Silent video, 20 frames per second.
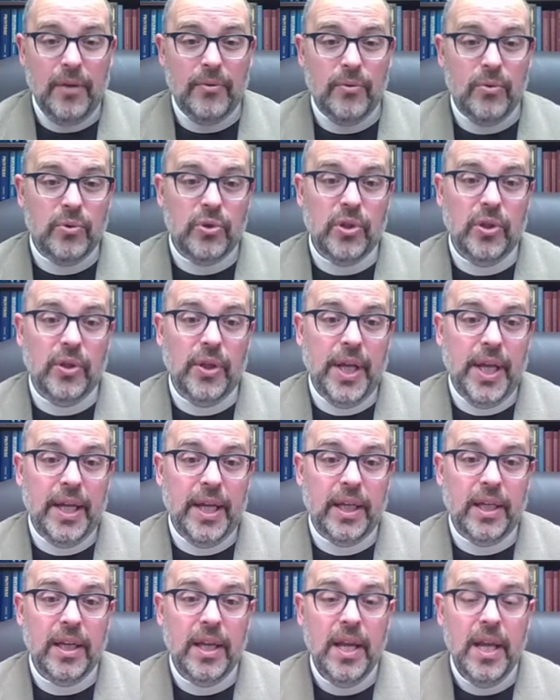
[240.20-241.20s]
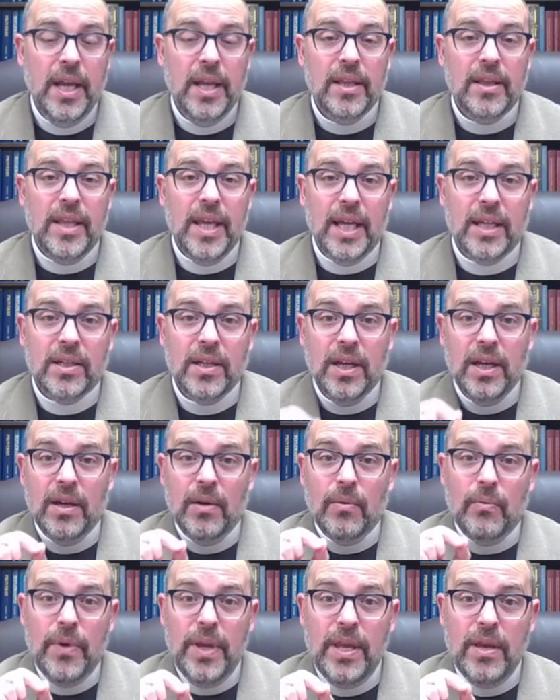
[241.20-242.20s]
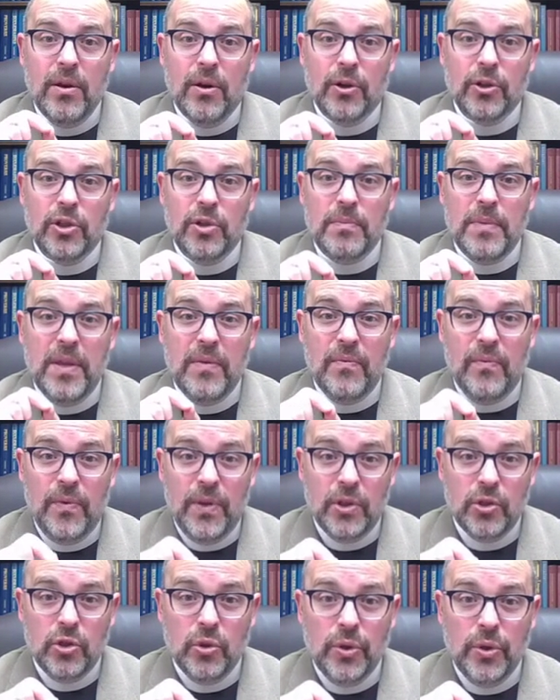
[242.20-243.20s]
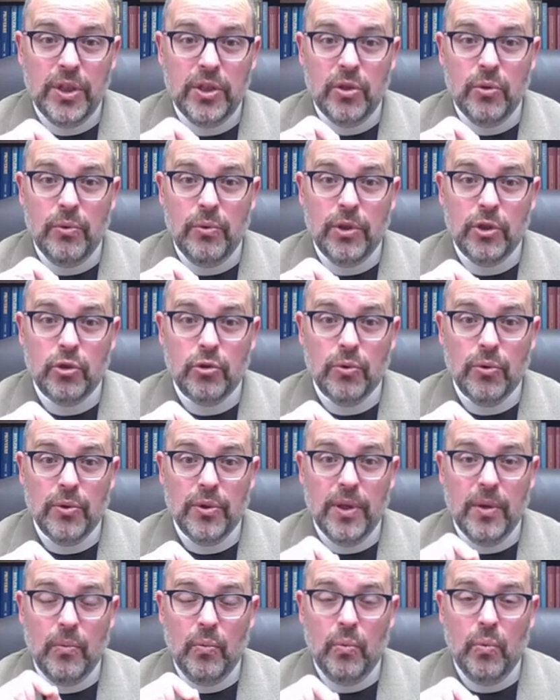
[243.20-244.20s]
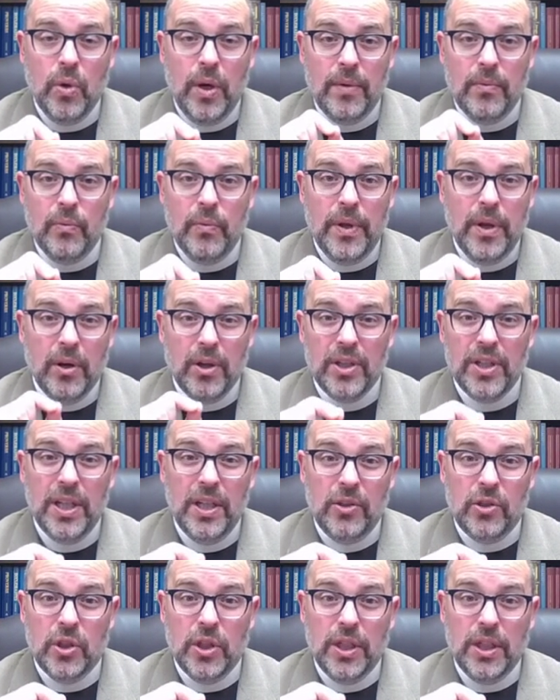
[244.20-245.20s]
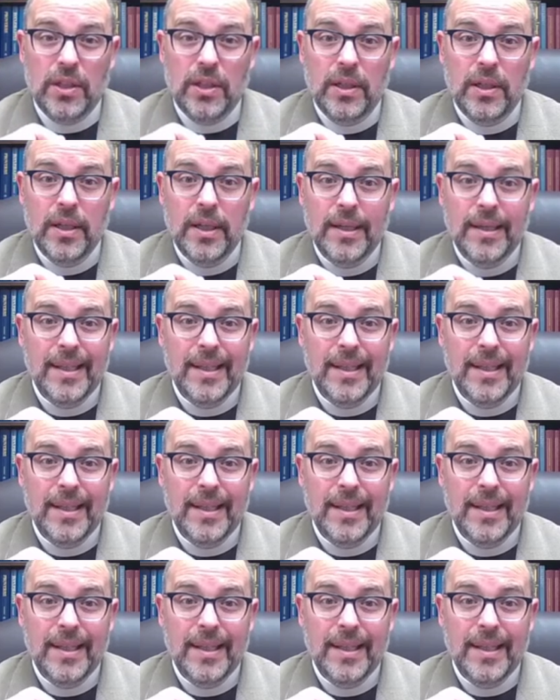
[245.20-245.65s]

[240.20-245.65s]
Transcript: others alike, that we are to be vigilant to ensure that what we are teaching